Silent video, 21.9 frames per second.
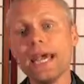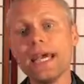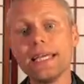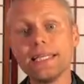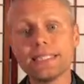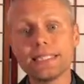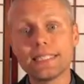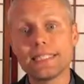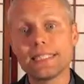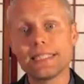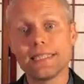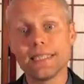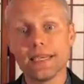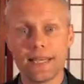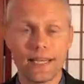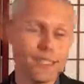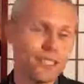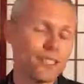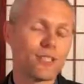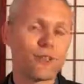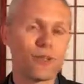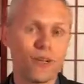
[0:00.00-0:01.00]
hate
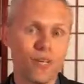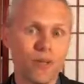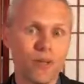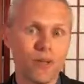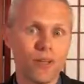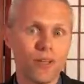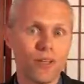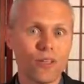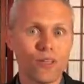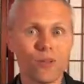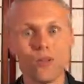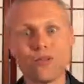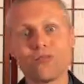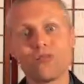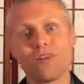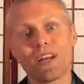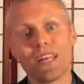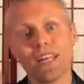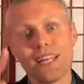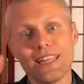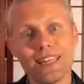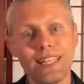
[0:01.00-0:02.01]
ice cream. You'll
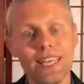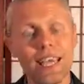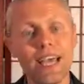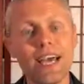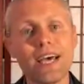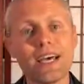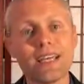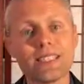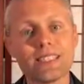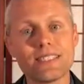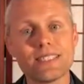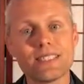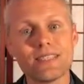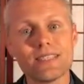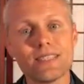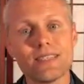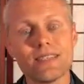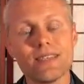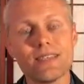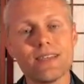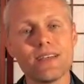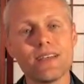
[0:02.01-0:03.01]
forget the
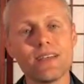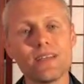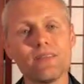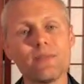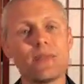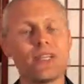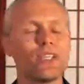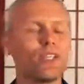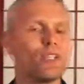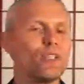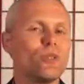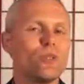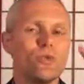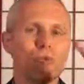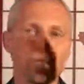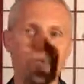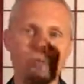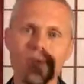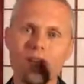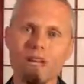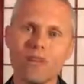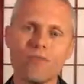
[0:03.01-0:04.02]
S because
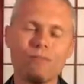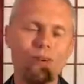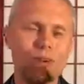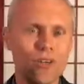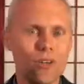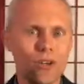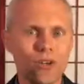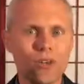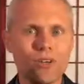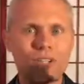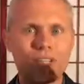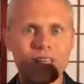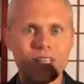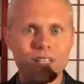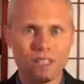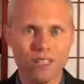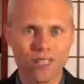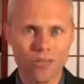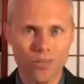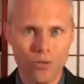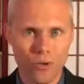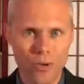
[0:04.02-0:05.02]
you never learned it
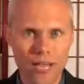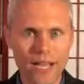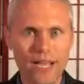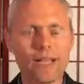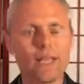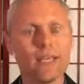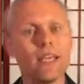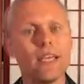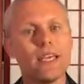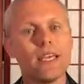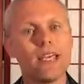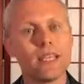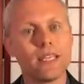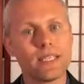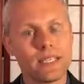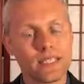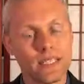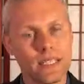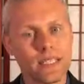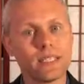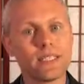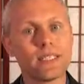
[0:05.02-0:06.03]
correctly in a
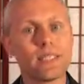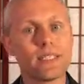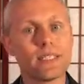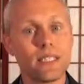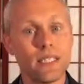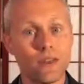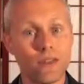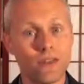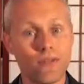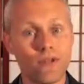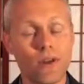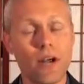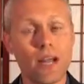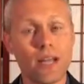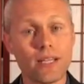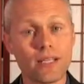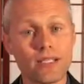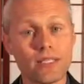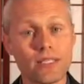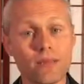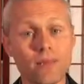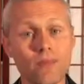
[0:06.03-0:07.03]
sentence, in a
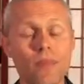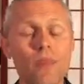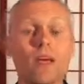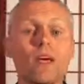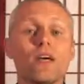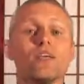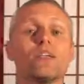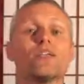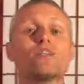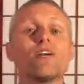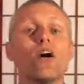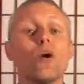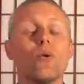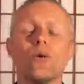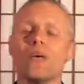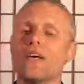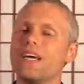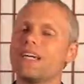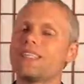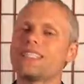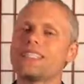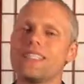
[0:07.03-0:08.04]
phrase.
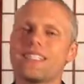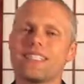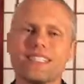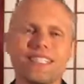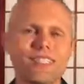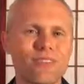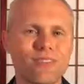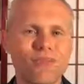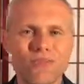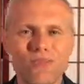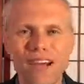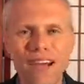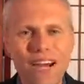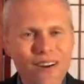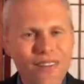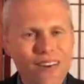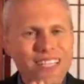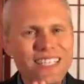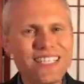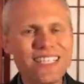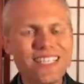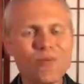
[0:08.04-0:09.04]
So this is a
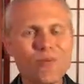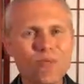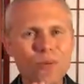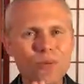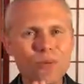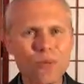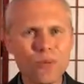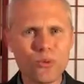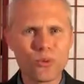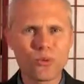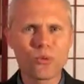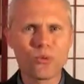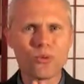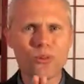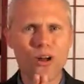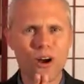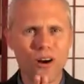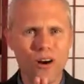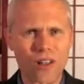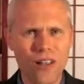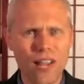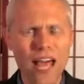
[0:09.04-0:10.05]
very simple rule,
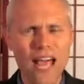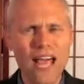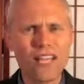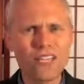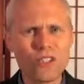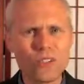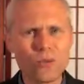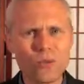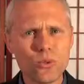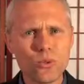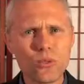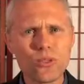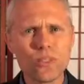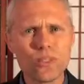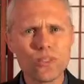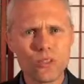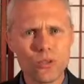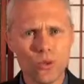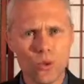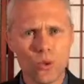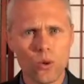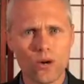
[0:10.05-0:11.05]
our last rule in
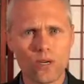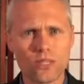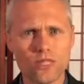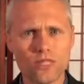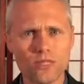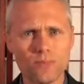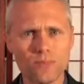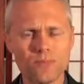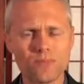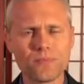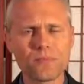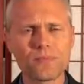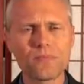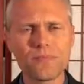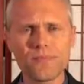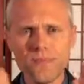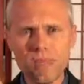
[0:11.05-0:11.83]
the course.